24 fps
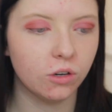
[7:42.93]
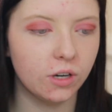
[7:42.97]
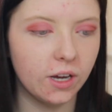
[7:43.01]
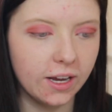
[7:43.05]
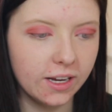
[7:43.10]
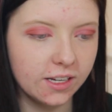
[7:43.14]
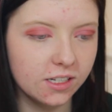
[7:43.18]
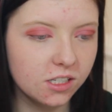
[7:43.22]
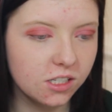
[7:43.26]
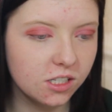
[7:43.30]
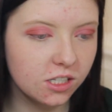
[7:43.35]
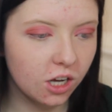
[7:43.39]

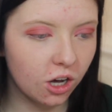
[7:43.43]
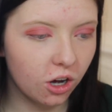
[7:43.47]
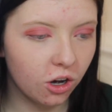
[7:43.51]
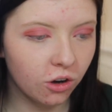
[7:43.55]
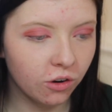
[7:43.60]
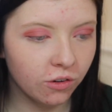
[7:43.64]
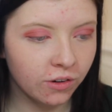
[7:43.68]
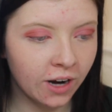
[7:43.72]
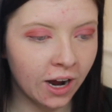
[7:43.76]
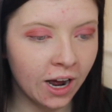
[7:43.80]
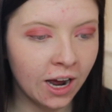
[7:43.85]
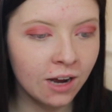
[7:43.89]
Okay,
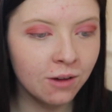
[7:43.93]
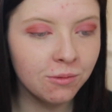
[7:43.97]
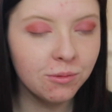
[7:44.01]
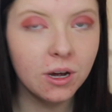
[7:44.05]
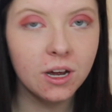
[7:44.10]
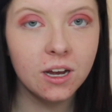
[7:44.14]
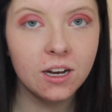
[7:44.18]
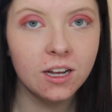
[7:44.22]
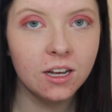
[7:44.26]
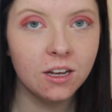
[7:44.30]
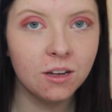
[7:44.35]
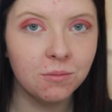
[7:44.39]
so now I
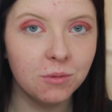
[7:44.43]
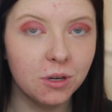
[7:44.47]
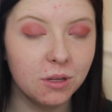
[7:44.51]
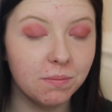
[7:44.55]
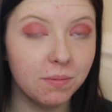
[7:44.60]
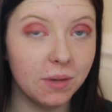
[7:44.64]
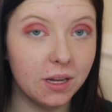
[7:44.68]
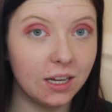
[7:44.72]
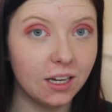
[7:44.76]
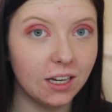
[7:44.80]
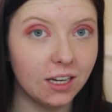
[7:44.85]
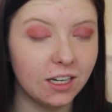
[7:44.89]
went in
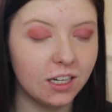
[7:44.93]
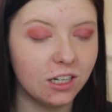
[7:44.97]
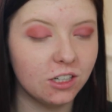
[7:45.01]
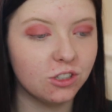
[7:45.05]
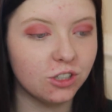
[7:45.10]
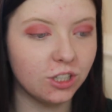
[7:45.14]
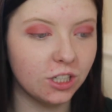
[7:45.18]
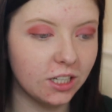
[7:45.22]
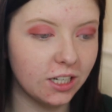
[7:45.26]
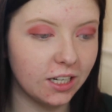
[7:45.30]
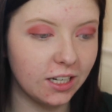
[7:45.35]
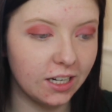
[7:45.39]
with Pinkity
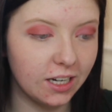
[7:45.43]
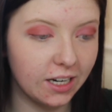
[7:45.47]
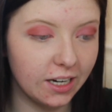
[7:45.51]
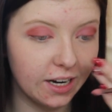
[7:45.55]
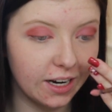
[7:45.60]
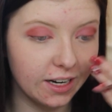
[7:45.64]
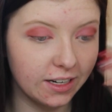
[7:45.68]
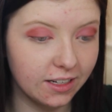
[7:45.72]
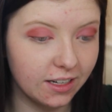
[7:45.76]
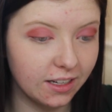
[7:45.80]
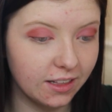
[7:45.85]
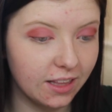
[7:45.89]

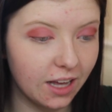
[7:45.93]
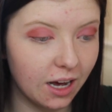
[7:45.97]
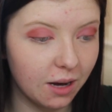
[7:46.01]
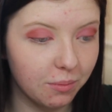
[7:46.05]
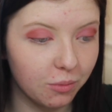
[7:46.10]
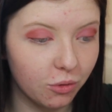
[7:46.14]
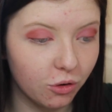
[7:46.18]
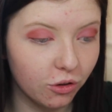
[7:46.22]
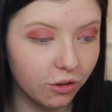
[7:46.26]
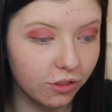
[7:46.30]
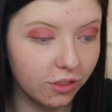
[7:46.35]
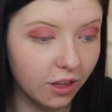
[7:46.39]
Drinkity and did
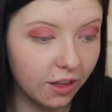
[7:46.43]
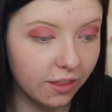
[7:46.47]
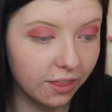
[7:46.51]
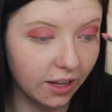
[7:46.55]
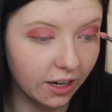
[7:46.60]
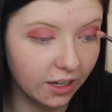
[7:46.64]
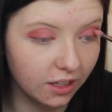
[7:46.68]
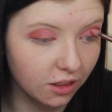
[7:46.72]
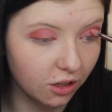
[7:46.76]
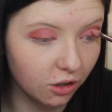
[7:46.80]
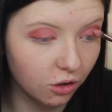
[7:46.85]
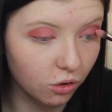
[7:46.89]
that both on
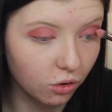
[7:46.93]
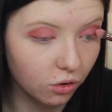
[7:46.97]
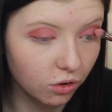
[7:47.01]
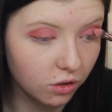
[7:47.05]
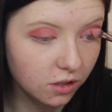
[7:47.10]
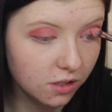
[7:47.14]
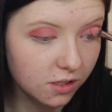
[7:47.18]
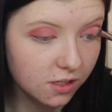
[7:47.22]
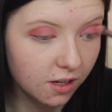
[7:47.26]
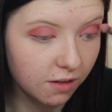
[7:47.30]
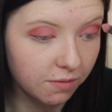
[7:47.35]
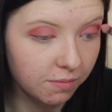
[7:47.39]
like the
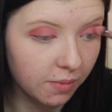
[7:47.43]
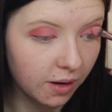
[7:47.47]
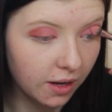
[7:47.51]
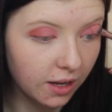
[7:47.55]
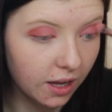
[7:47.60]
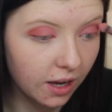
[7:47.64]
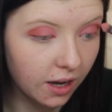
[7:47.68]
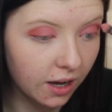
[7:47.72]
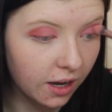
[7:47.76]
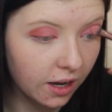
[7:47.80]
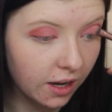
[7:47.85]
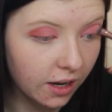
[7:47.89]
corners of
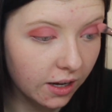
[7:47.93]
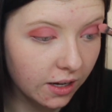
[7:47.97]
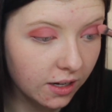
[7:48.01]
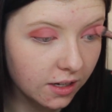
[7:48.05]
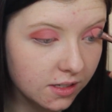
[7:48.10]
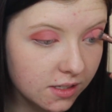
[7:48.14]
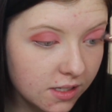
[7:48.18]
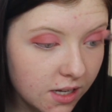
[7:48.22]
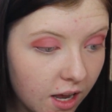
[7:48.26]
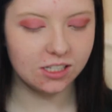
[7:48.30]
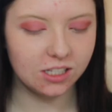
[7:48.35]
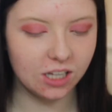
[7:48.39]
my
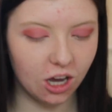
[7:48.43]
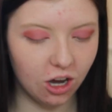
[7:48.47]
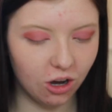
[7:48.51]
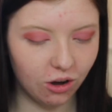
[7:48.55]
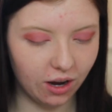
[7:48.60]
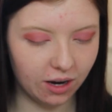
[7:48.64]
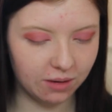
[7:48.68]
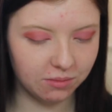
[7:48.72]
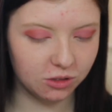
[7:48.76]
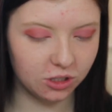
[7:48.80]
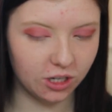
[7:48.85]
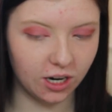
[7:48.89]
eyes. So
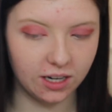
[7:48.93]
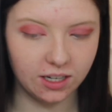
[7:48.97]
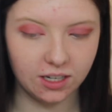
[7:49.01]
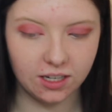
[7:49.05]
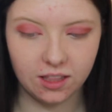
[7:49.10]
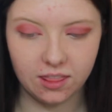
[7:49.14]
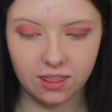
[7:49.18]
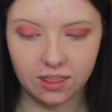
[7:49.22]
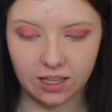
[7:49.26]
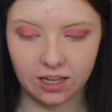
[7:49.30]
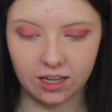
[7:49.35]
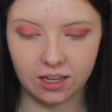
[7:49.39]
I'm trying
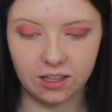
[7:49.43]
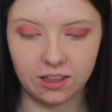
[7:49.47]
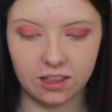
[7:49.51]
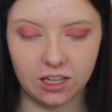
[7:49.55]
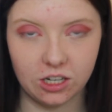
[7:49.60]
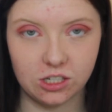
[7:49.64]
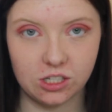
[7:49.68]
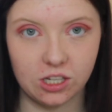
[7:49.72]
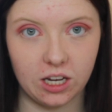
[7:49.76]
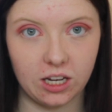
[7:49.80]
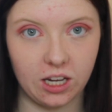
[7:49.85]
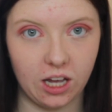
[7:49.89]
to think,
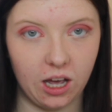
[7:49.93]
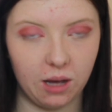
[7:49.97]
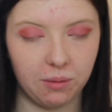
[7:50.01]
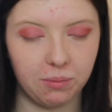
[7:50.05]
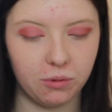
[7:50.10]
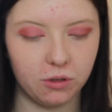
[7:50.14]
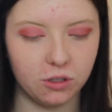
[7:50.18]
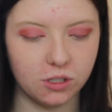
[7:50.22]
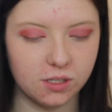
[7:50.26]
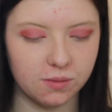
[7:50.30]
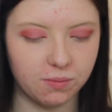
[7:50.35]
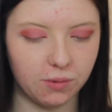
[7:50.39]
there's a
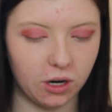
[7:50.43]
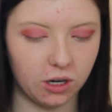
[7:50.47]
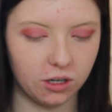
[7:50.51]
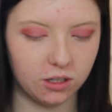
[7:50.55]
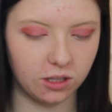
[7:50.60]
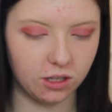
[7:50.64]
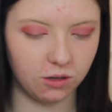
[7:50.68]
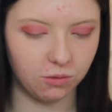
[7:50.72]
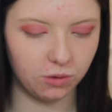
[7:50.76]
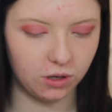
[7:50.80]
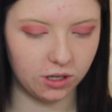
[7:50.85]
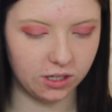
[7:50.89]
couple
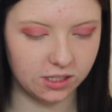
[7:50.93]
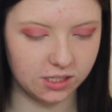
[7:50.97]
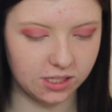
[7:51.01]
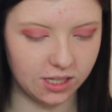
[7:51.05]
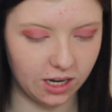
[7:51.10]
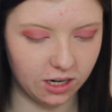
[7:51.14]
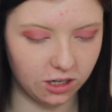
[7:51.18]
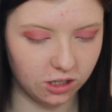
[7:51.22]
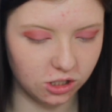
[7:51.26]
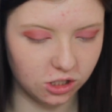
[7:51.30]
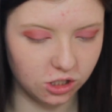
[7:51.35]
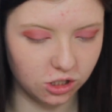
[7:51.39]
sparkly ones
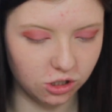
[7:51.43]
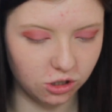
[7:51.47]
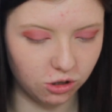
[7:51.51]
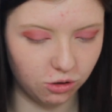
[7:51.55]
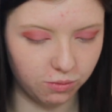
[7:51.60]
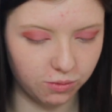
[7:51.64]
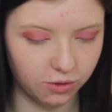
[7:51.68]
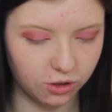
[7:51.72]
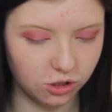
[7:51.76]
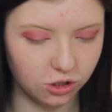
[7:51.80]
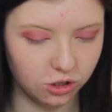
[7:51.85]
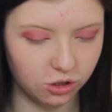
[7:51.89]
that are
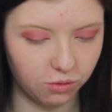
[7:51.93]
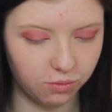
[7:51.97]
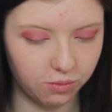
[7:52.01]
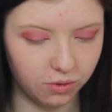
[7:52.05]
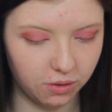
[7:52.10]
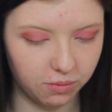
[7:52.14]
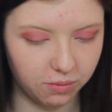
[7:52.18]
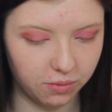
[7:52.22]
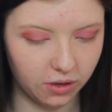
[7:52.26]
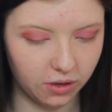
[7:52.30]
super